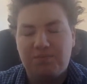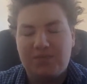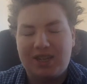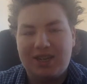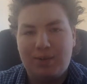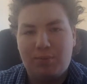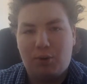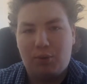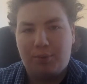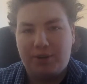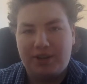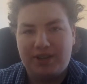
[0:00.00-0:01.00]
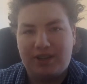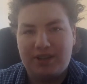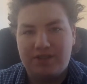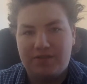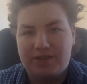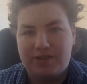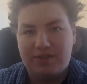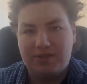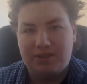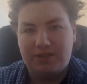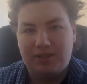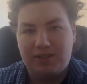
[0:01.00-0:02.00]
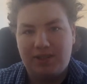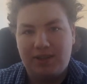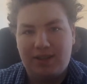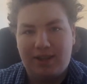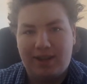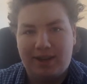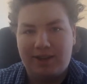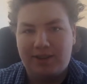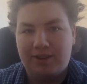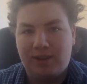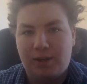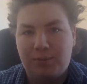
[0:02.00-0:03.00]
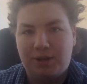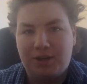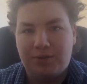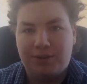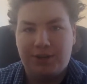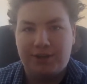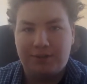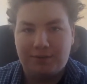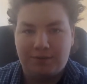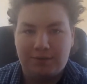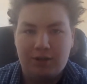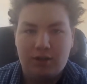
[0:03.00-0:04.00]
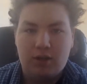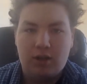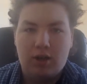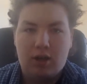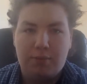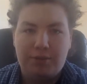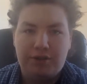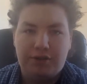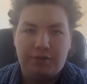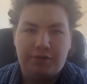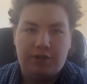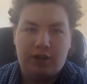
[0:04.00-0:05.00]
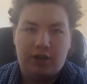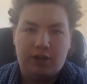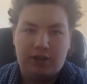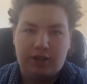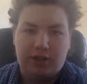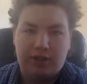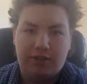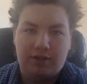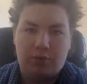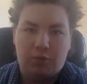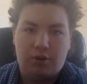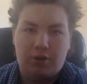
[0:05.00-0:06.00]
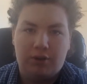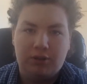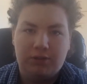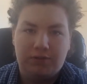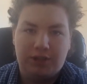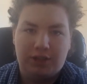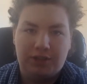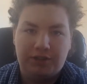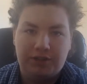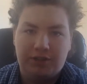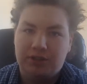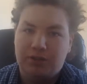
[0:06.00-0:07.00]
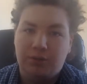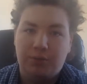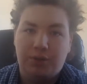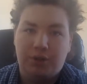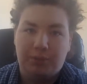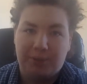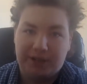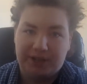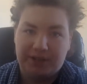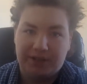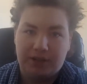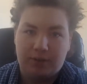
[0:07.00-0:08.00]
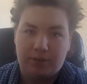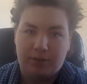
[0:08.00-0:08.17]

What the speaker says: inappropriate Gacha videos, and I'm now kind of a bit too far in the world of Gacha to turn back now.